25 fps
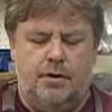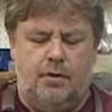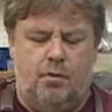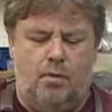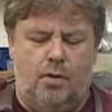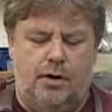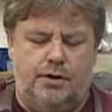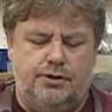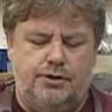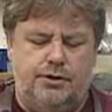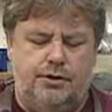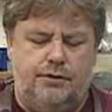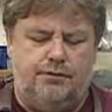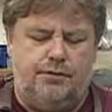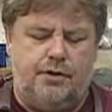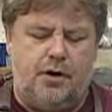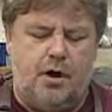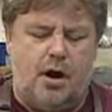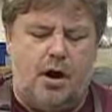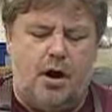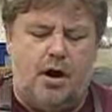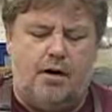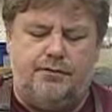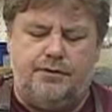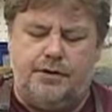Once you've
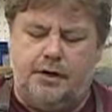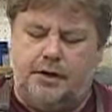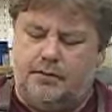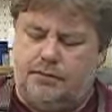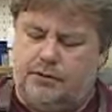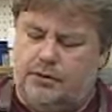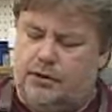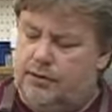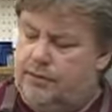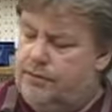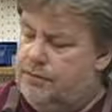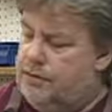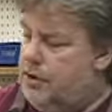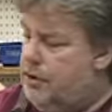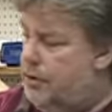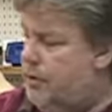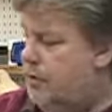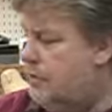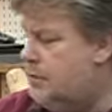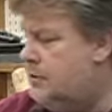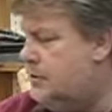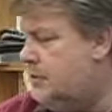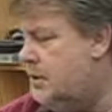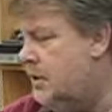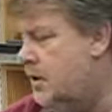carved it, you've
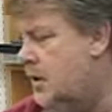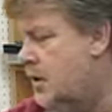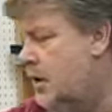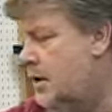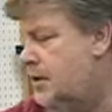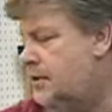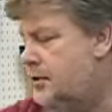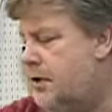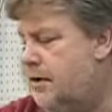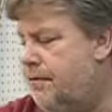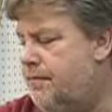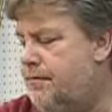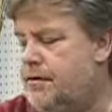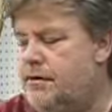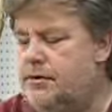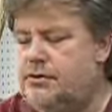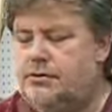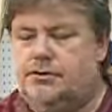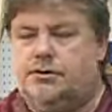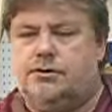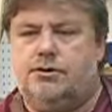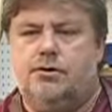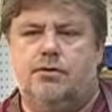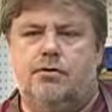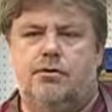used different
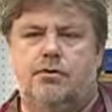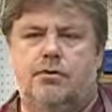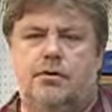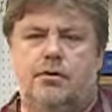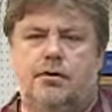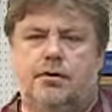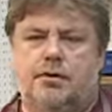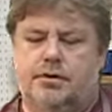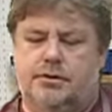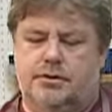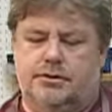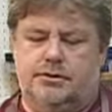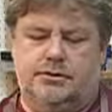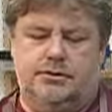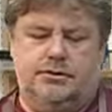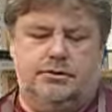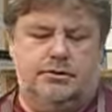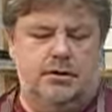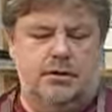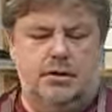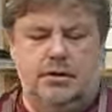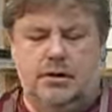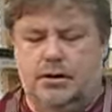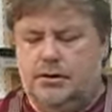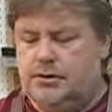
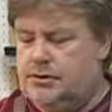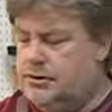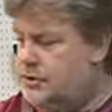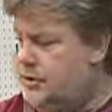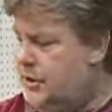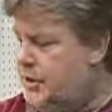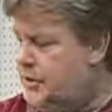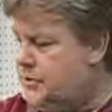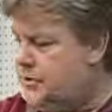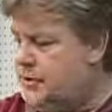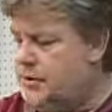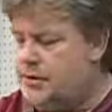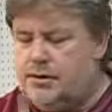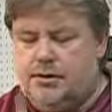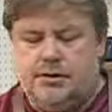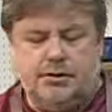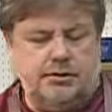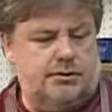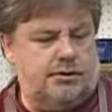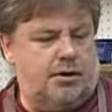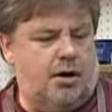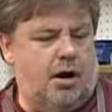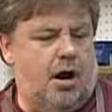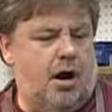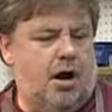tools,
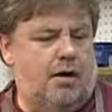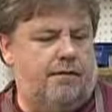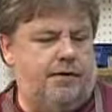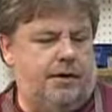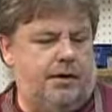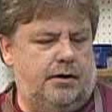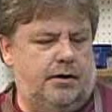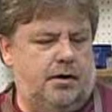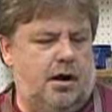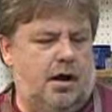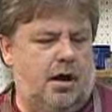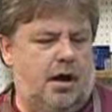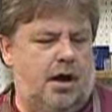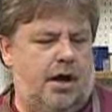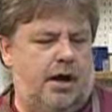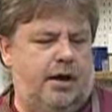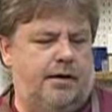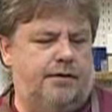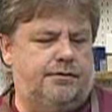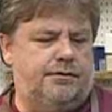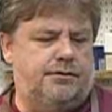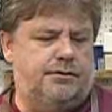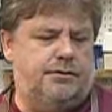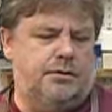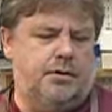chisels, carving
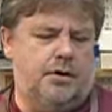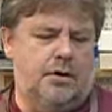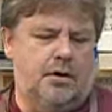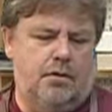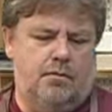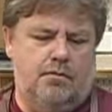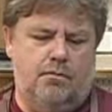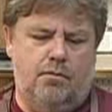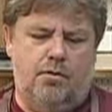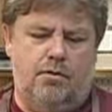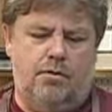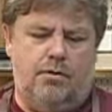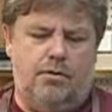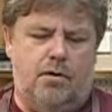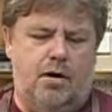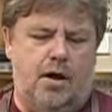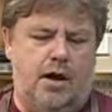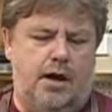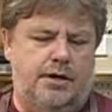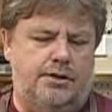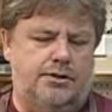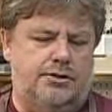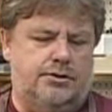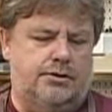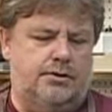knives,
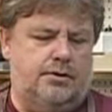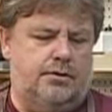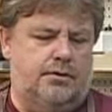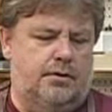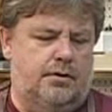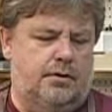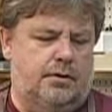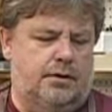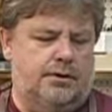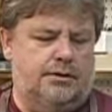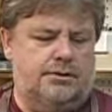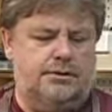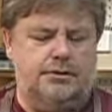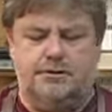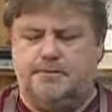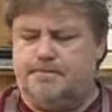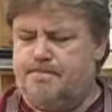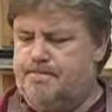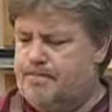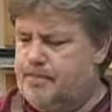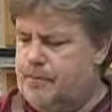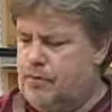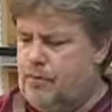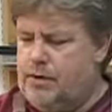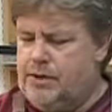motorized tools.
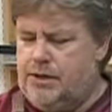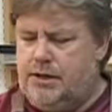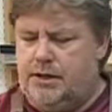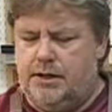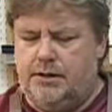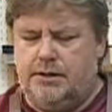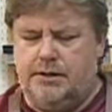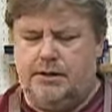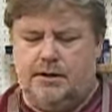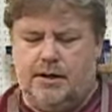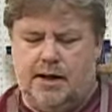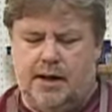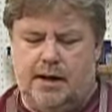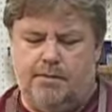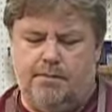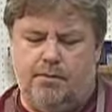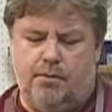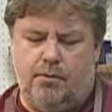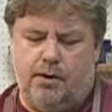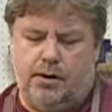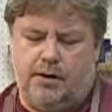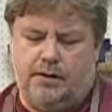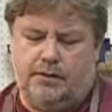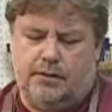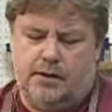When you get to that
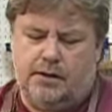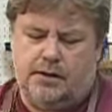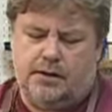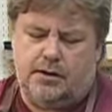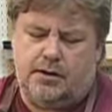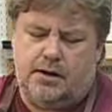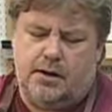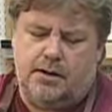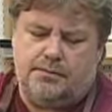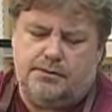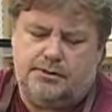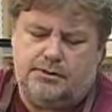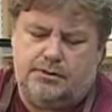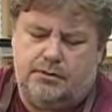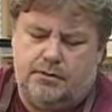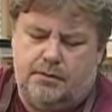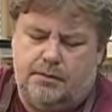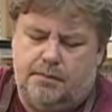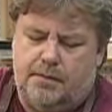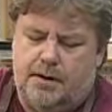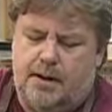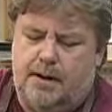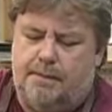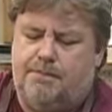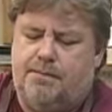point, then it comes to
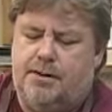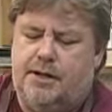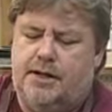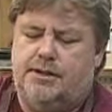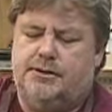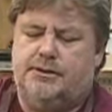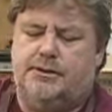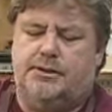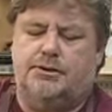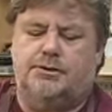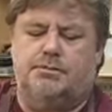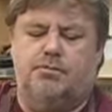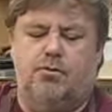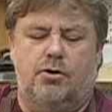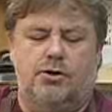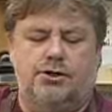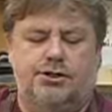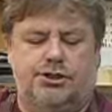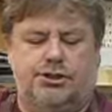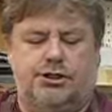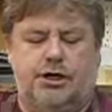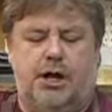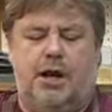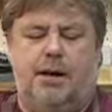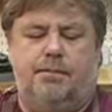a piece that's more
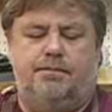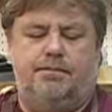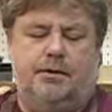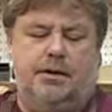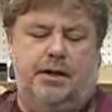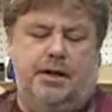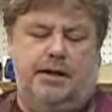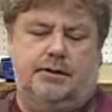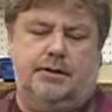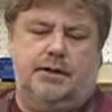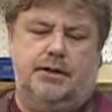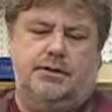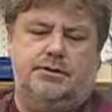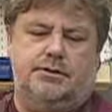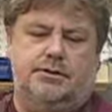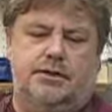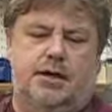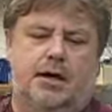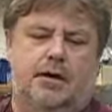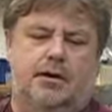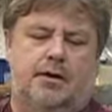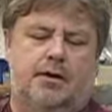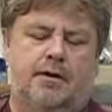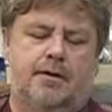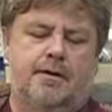shaped like this
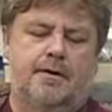duck.